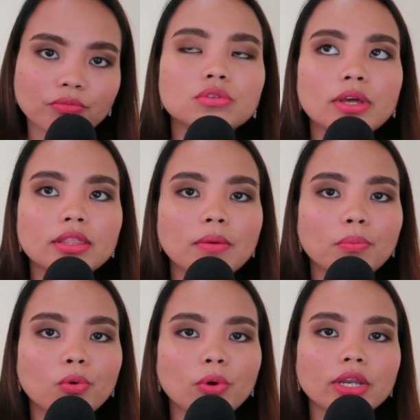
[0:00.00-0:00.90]
So at
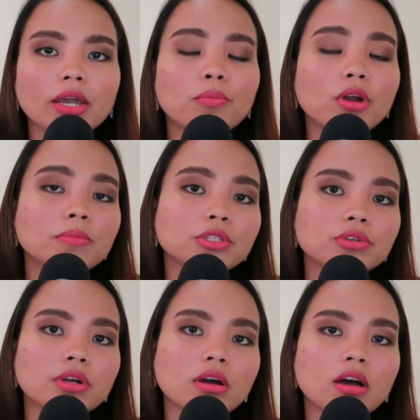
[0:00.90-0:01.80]
that point, I
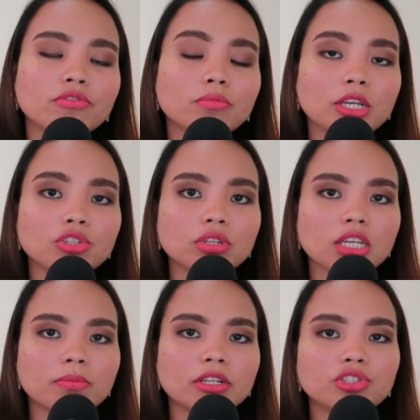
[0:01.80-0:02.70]
promised her a confirmation
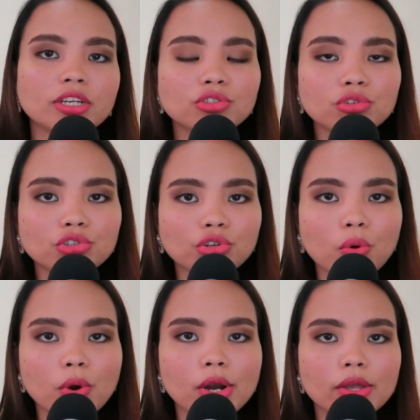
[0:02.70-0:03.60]
email just to
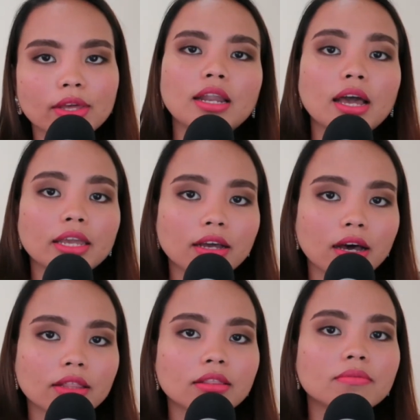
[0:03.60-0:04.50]
show her that I
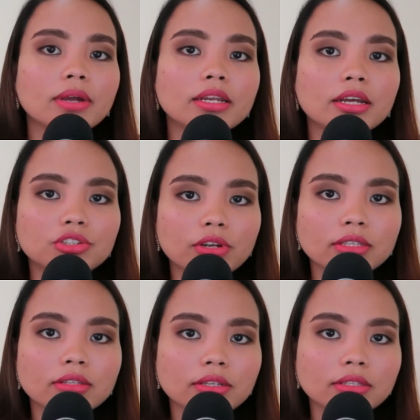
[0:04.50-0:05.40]
got the right
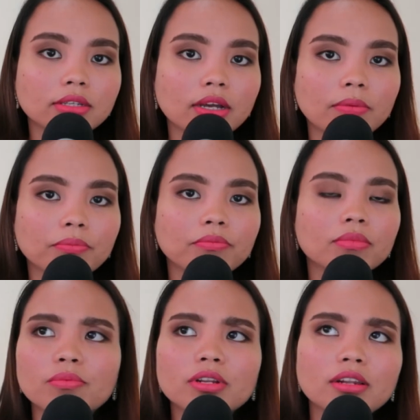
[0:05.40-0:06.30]
address this time.
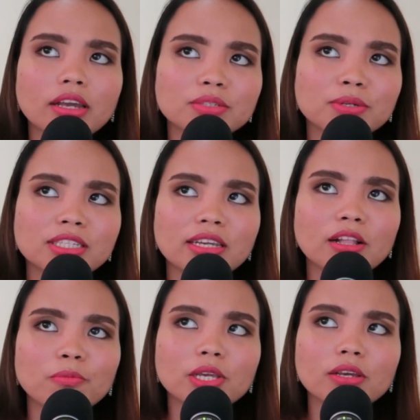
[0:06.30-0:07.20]
I really liked my
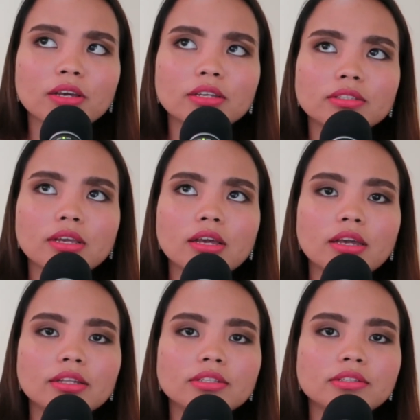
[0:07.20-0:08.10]
TL because
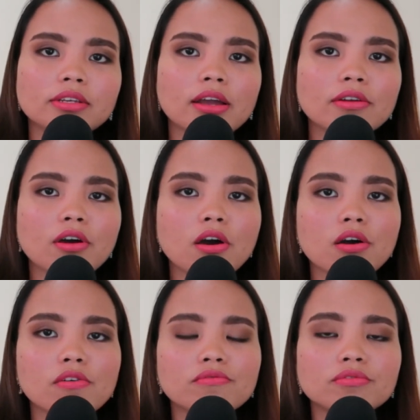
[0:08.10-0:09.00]
instead
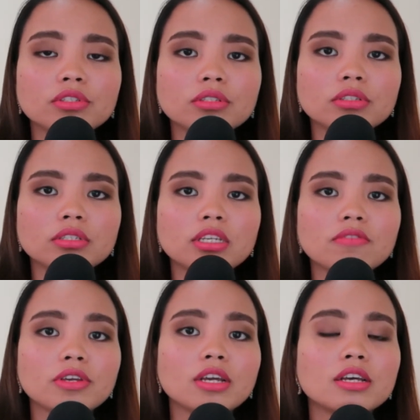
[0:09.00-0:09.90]
of
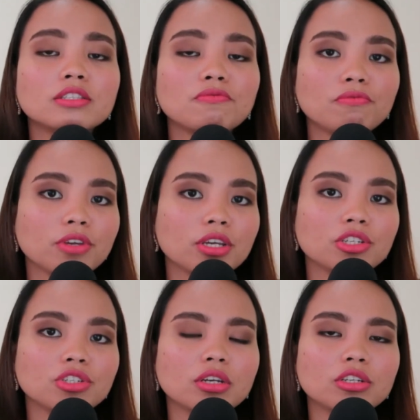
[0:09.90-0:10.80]
giving us
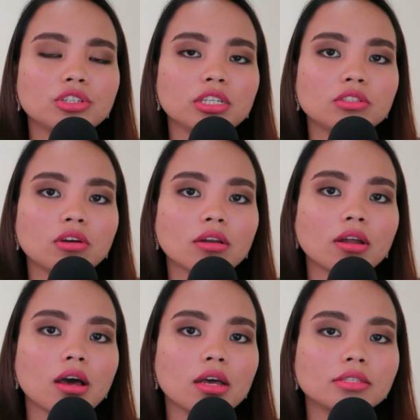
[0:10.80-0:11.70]
fish, she
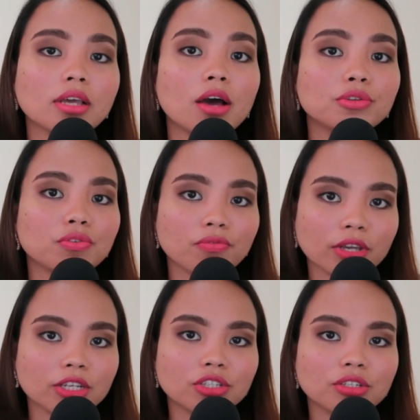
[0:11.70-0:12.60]
taught us how to
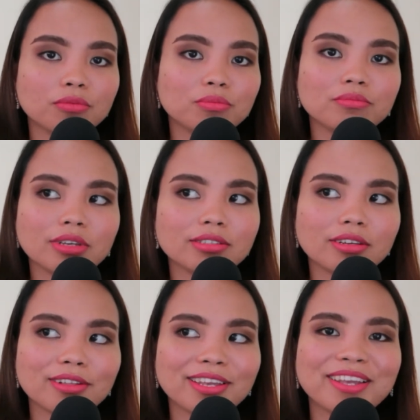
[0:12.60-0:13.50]
fish,
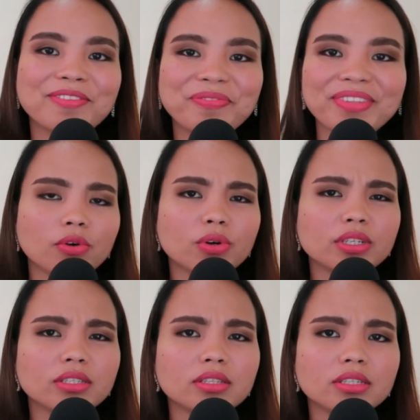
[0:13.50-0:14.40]
basically. Of
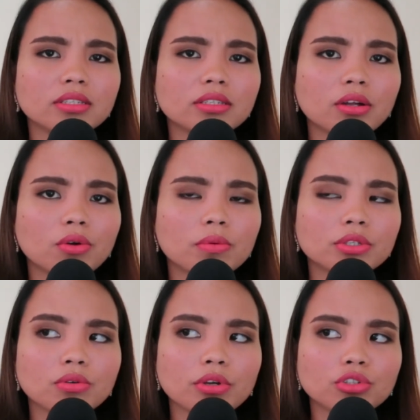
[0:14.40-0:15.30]
course, this is not
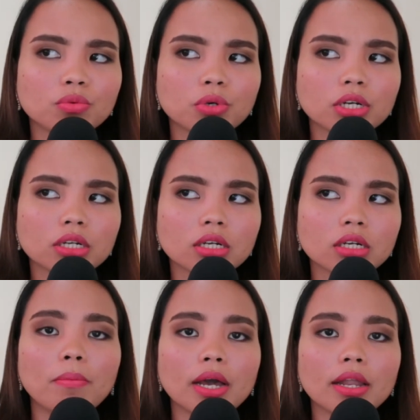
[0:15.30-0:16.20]
always going to work,
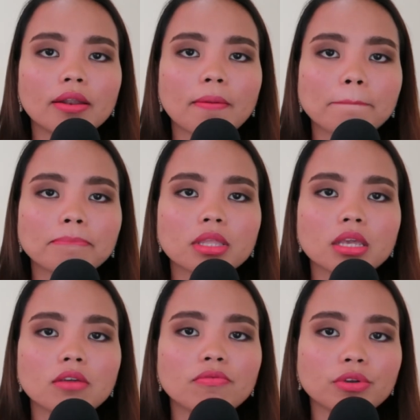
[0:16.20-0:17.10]
but
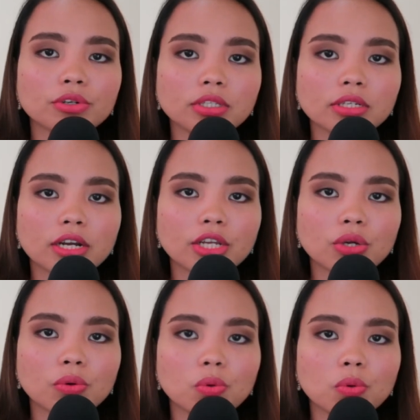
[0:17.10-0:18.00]
if your
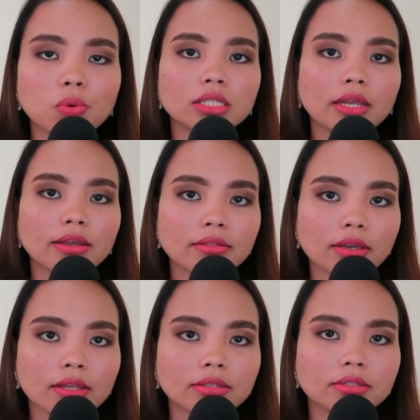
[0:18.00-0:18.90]
scenario is like
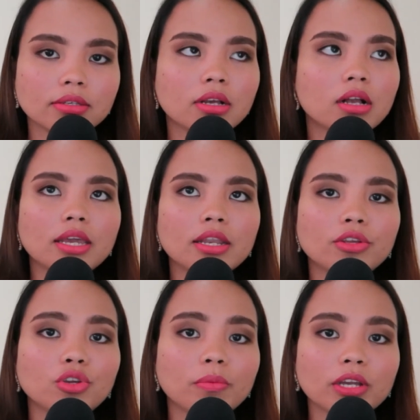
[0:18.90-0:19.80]
this,
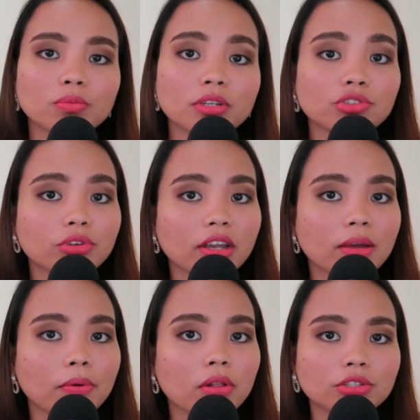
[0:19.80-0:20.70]
then you might want to try
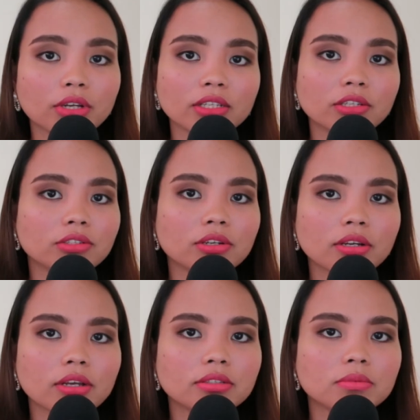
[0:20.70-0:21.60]
apologizing to
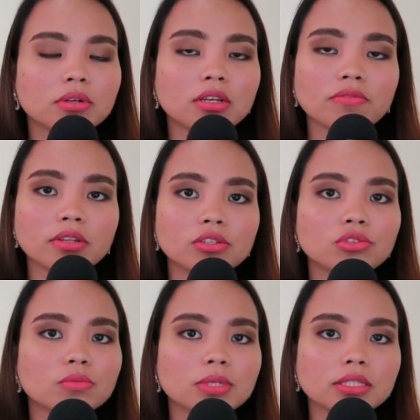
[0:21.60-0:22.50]
your customer if it
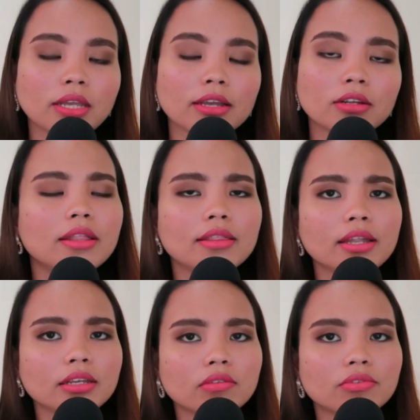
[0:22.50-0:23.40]
is your mistake, and
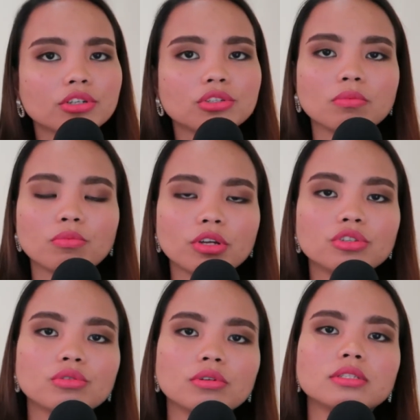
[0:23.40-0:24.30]
then give her some
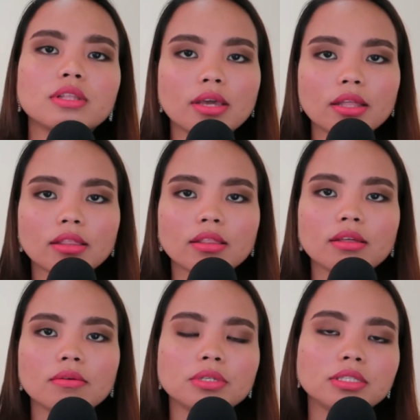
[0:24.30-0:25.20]
reassurance that
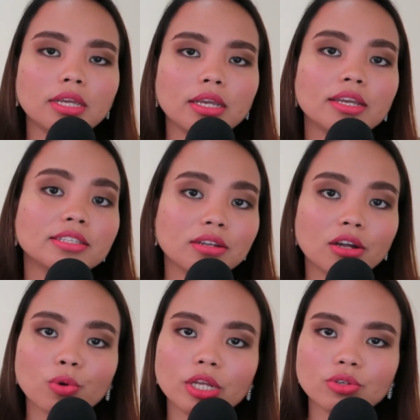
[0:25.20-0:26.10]
the mistake is
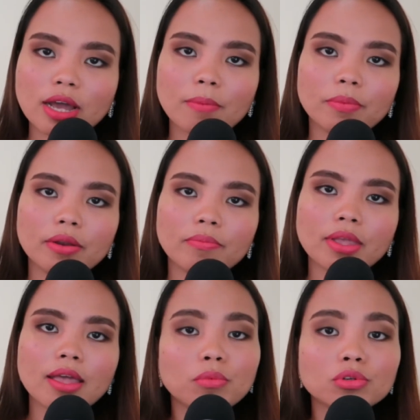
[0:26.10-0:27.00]
not going to happen.
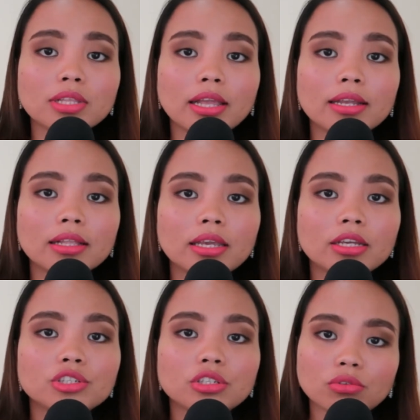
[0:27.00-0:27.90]
And most
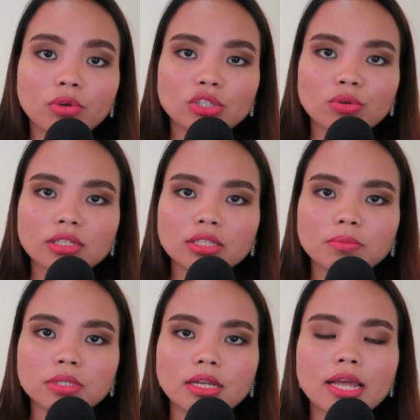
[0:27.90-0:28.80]
likely, she's going to
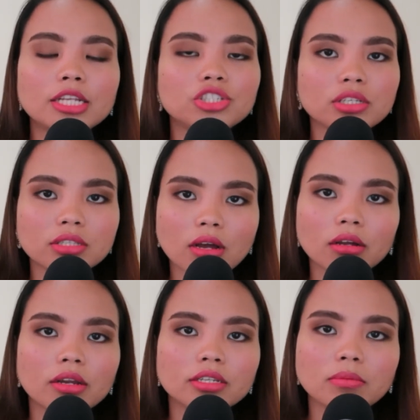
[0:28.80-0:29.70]
accept it and she's
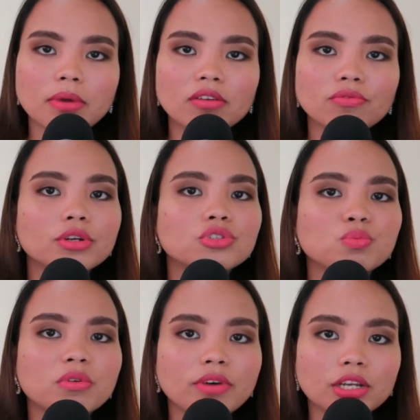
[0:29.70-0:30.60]
not going to demand for a
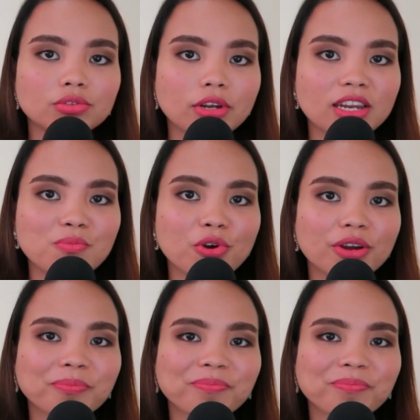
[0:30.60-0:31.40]
supervisor anymore.